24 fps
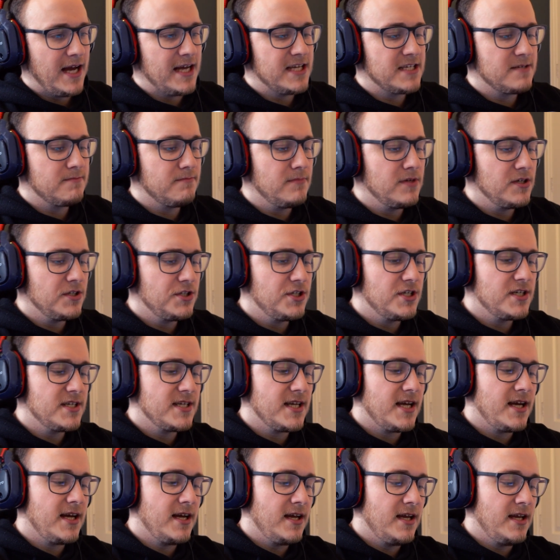as much
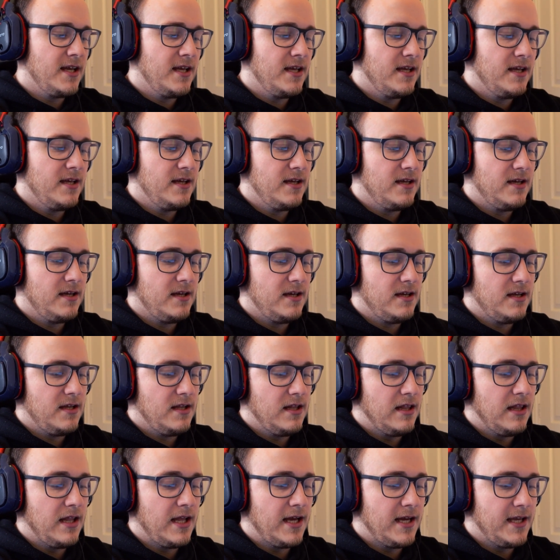as I
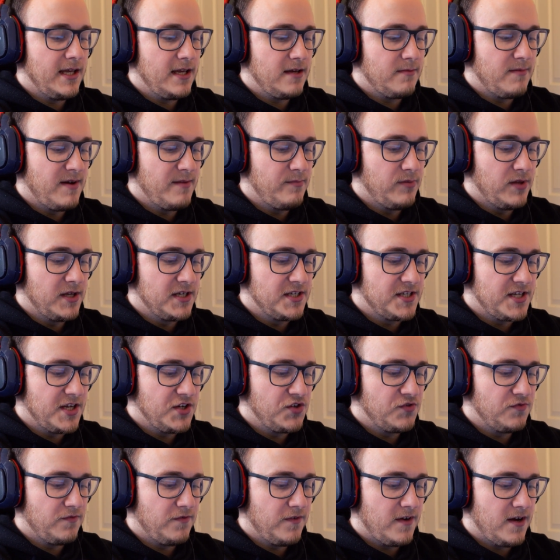like my
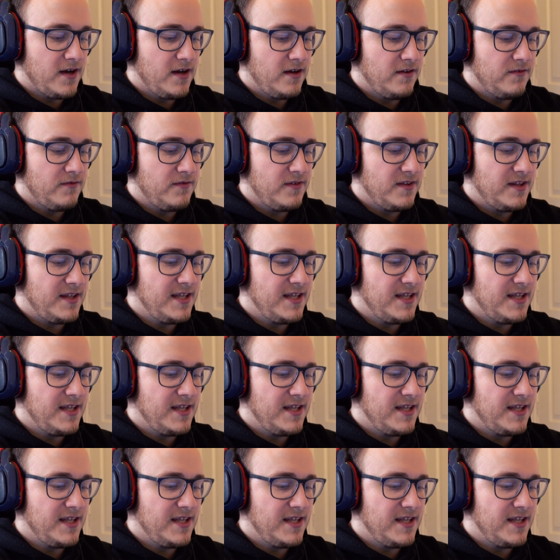PlayStation 5,